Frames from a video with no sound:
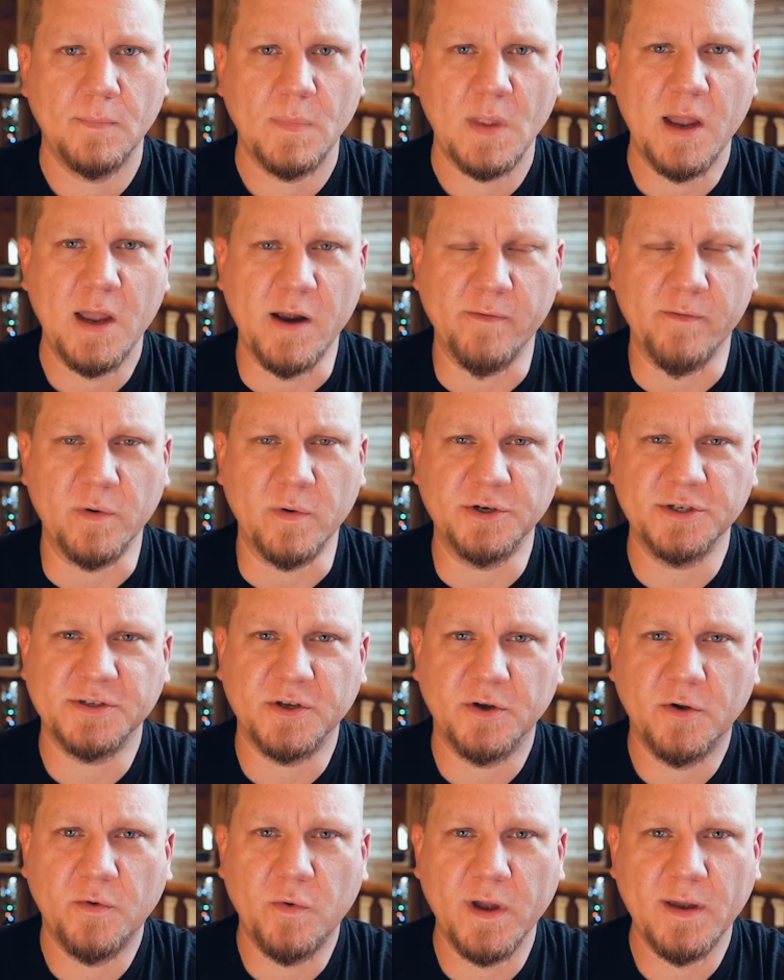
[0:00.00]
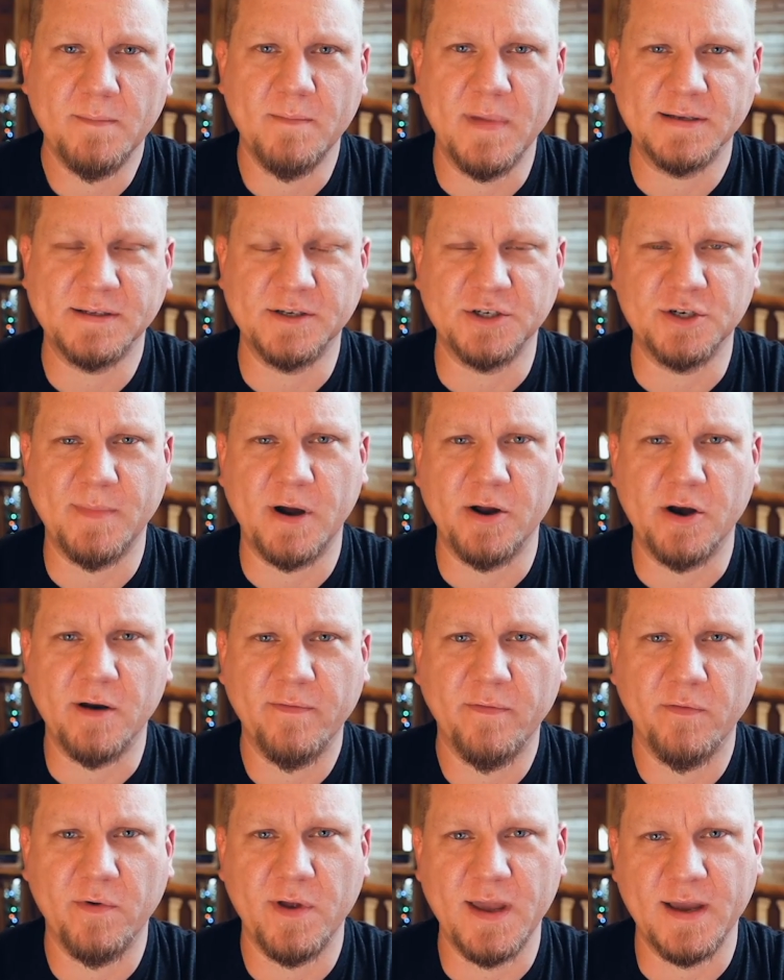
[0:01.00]
Hey everyone, just a quick message about our free
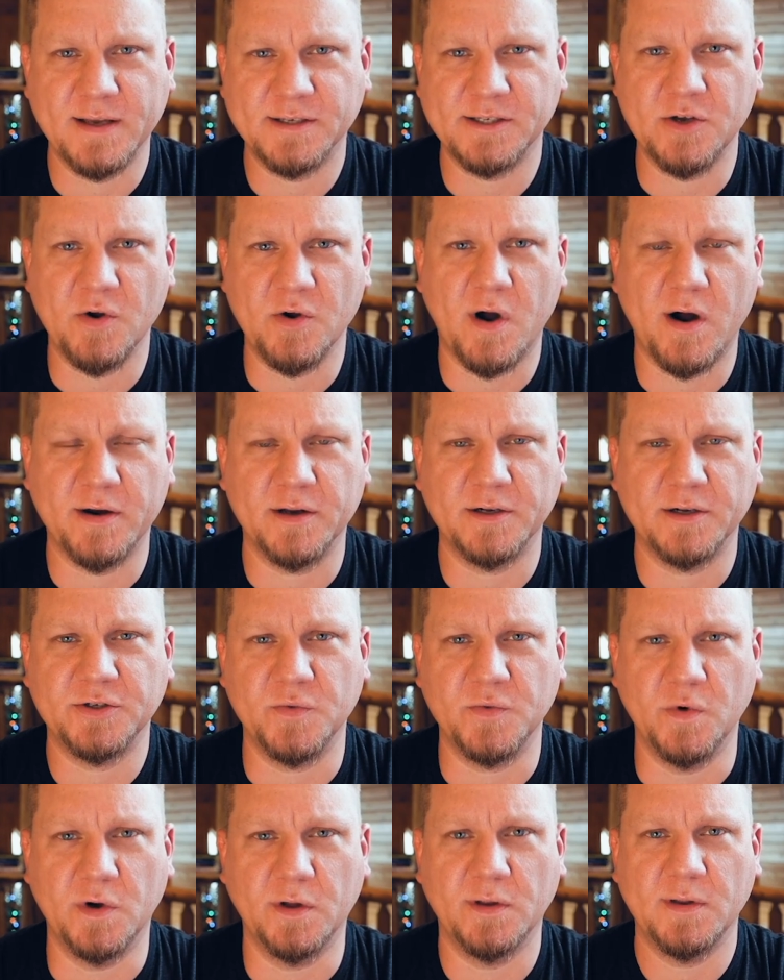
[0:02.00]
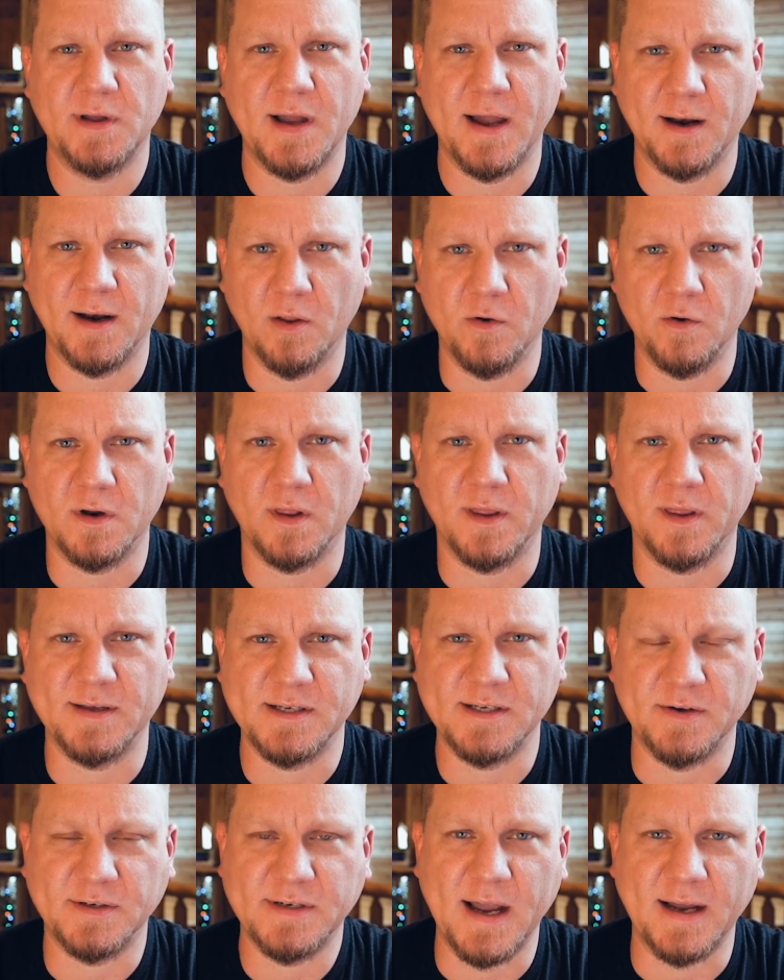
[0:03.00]
SEO audit tool on
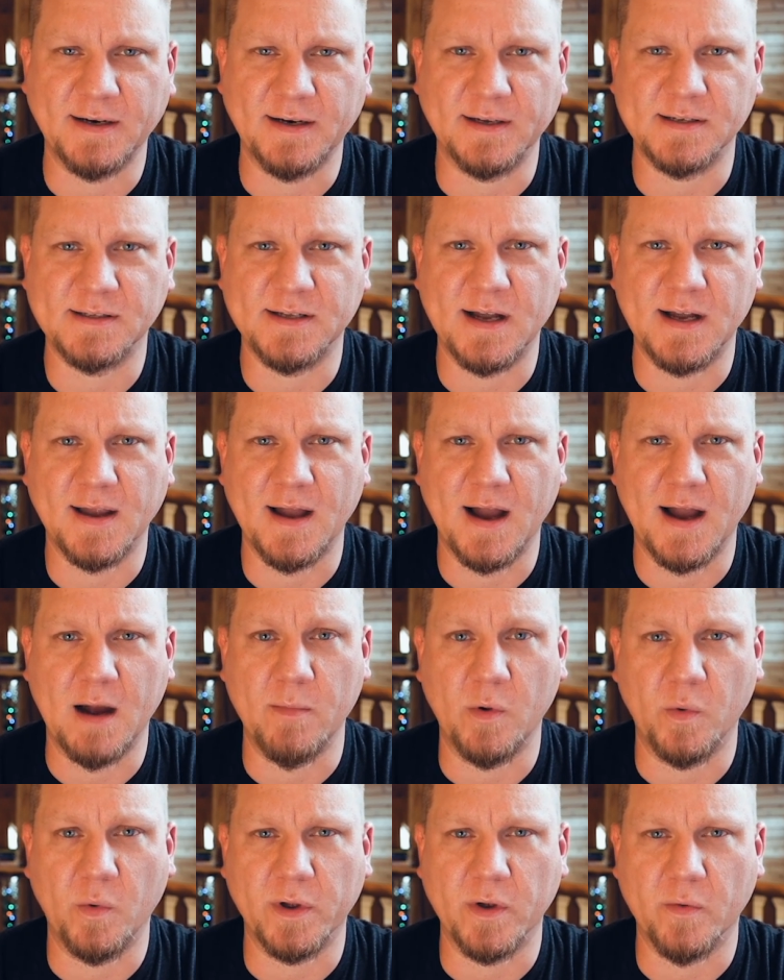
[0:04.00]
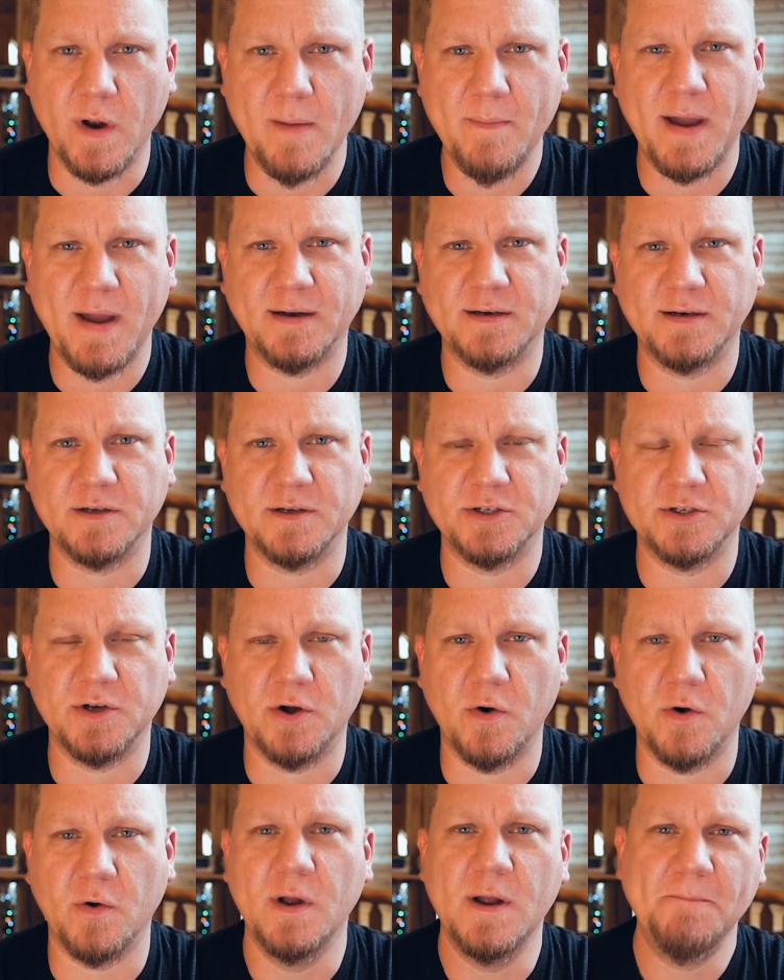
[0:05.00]
localseotactics.com, and we'll get right back to the show.
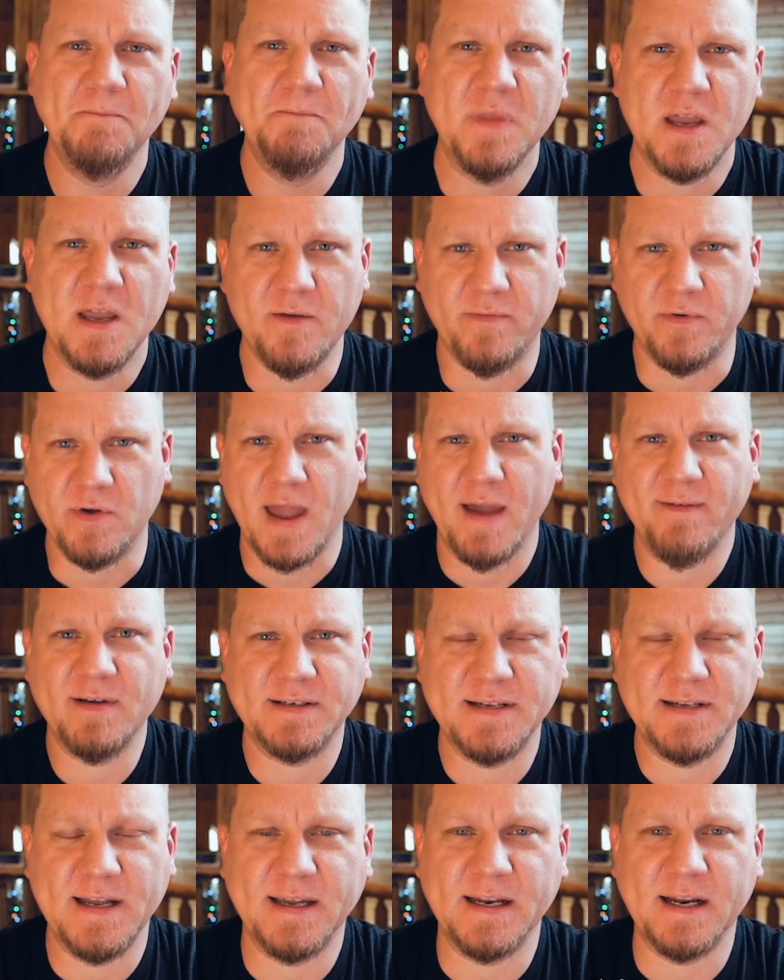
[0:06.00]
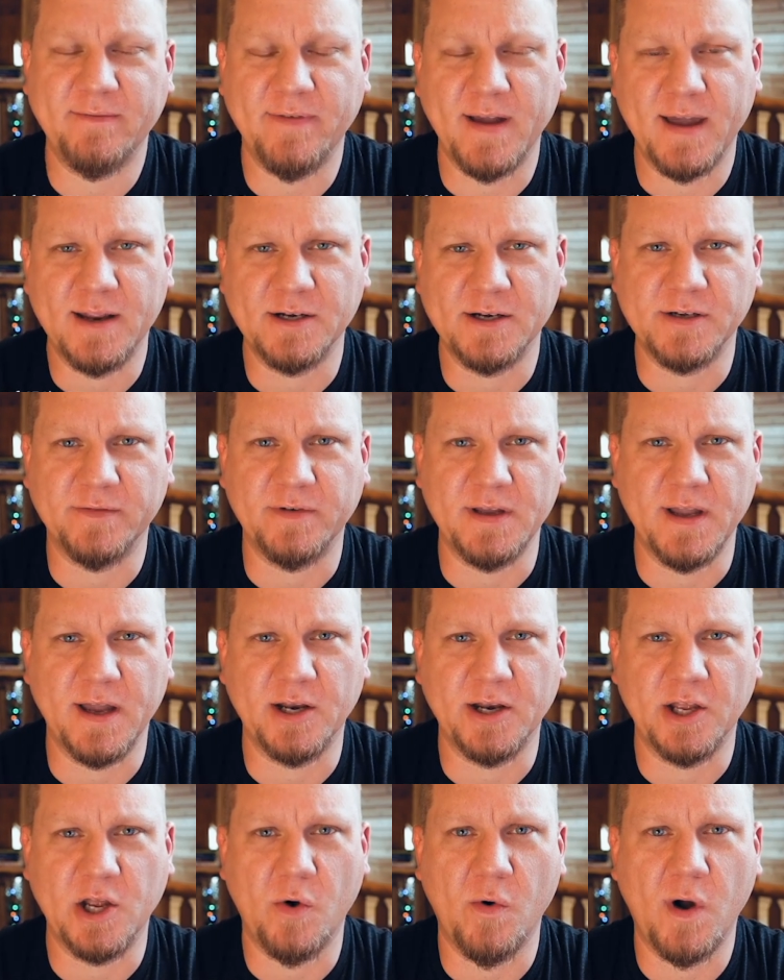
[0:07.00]
If you haven't taken advantage of it yet, go
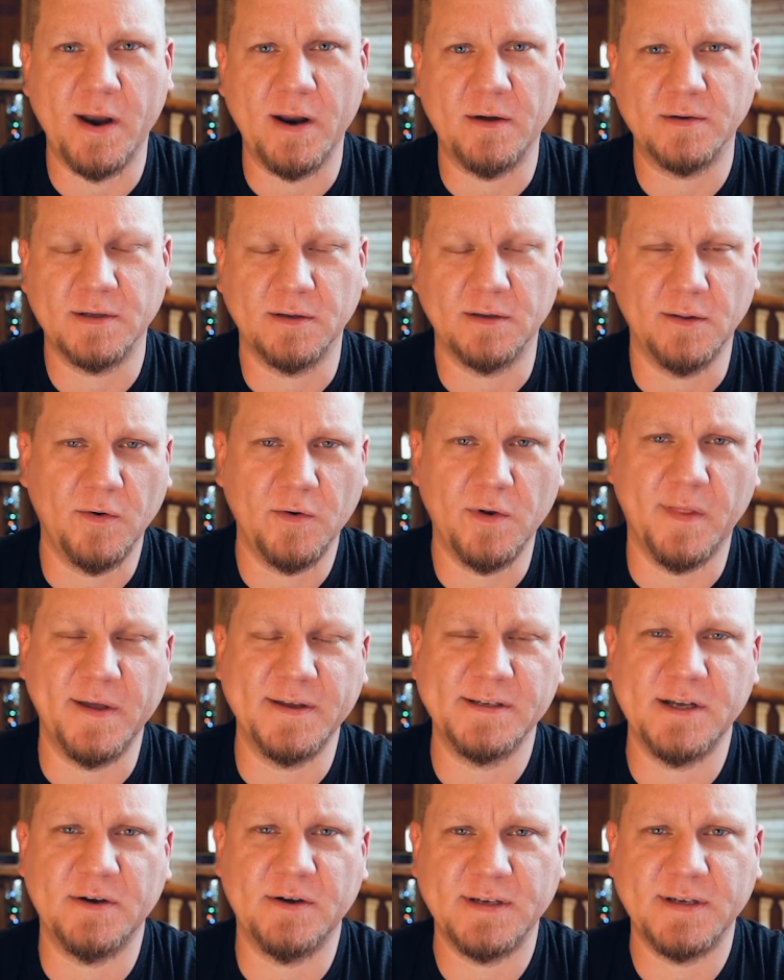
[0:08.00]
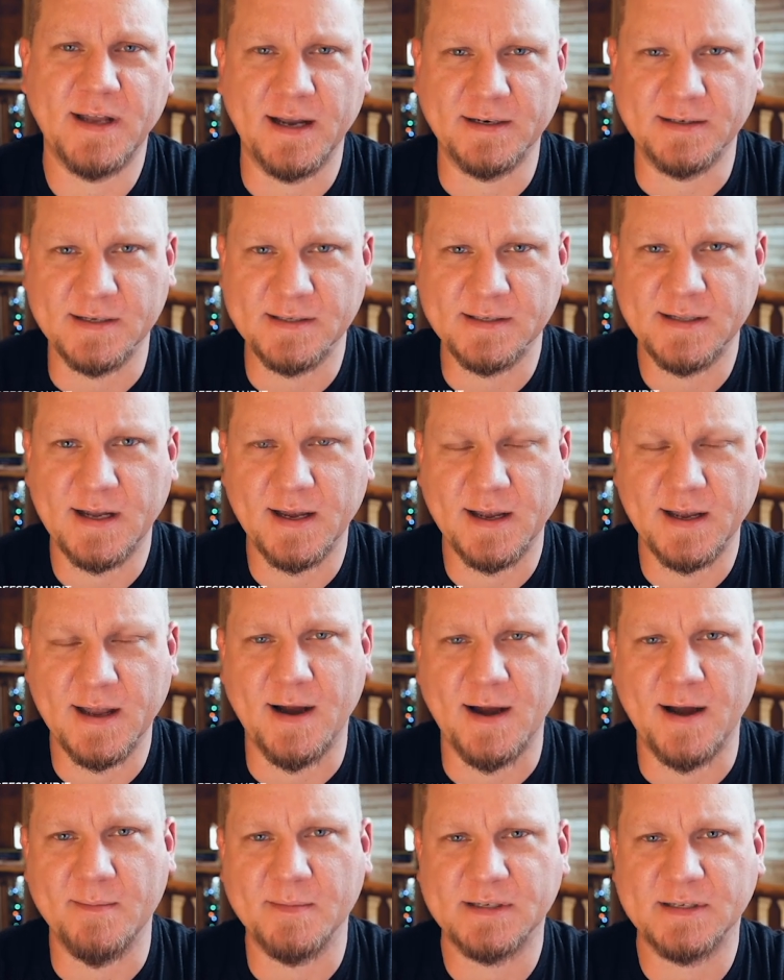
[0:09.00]
on out to
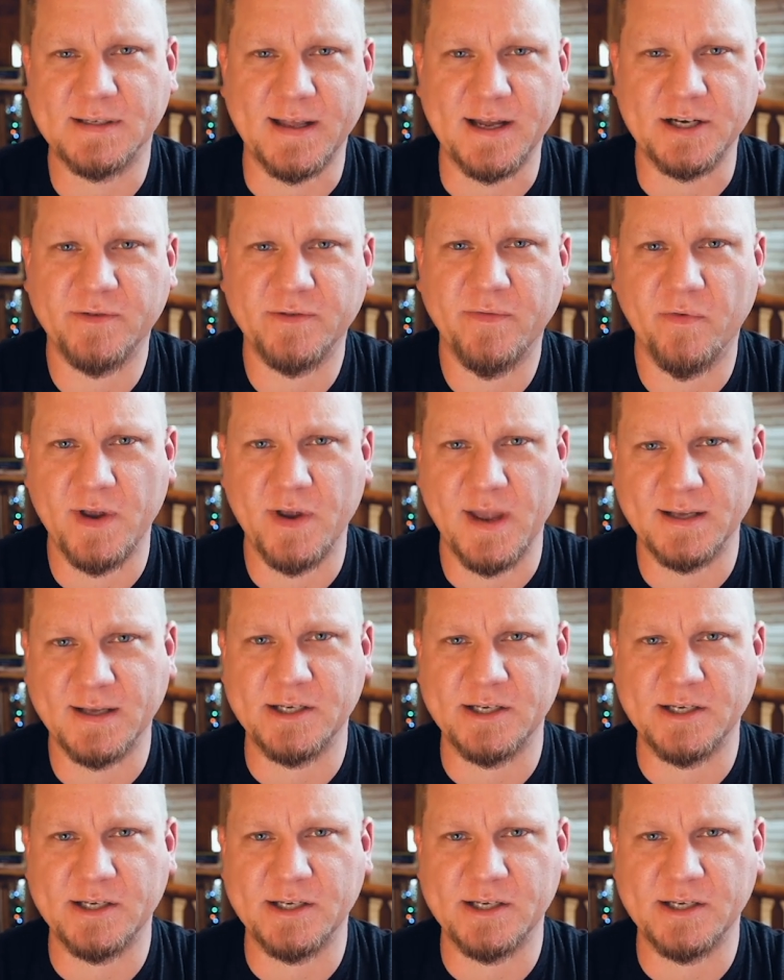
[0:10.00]
localseotactics.com/free SEO